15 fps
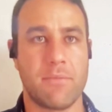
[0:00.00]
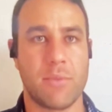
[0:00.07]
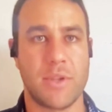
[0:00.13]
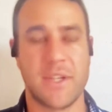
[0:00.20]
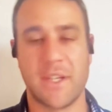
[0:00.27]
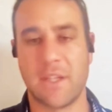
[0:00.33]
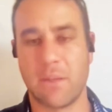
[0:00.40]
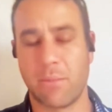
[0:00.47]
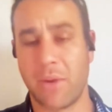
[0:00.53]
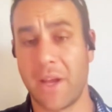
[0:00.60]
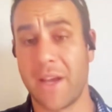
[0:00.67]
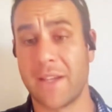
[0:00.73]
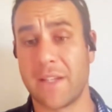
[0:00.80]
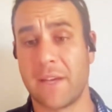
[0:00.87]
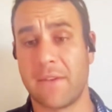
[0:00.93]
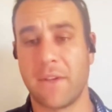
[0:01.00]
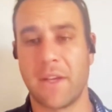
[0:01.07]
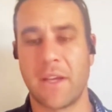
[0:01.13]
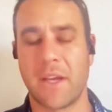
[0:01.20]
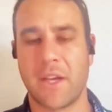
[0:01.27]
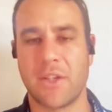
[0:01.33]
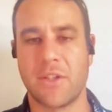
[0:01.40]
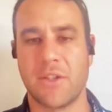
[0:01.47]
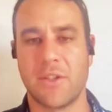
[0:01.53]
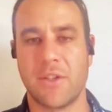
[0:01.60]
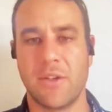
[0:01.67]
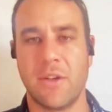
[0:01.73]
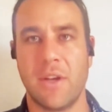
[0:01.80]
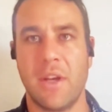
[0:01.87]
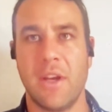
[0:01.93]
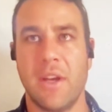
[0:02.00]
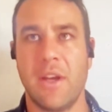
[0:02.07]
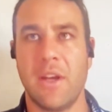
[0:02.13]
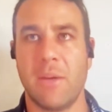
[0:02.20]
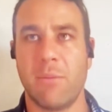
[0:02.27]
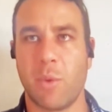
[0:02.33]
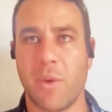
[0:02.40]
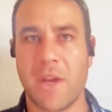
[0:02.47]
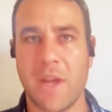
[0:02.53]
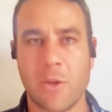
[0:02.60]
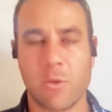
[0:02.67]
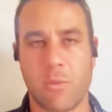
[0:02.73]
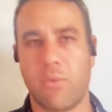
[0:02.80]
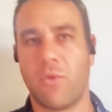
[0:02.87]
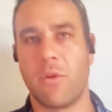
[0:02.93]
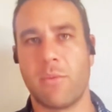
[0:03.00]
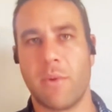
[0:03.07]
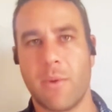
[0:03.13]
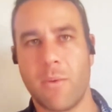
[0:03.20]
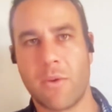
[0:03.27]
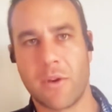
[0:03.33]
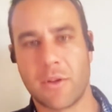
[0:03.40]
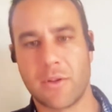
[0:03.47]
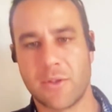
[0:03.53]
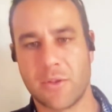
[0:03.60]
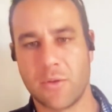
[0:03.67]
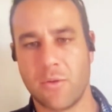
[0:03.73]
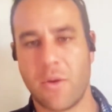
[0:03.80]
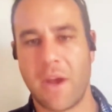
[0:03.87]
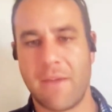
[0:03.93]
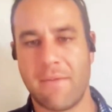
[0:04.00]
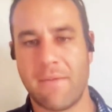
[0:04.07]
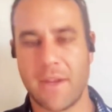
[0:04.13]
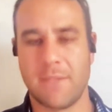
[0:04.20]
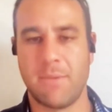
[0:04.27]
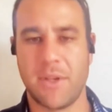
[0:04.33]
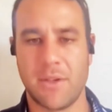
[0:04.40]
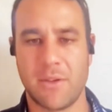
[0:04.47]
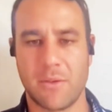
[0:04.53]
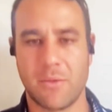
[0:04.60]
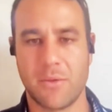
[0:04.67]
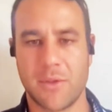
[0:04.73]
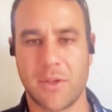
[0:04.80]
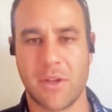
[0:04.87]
protecting the players after concussion too. But we're getting to a point where we want to still have that spectacle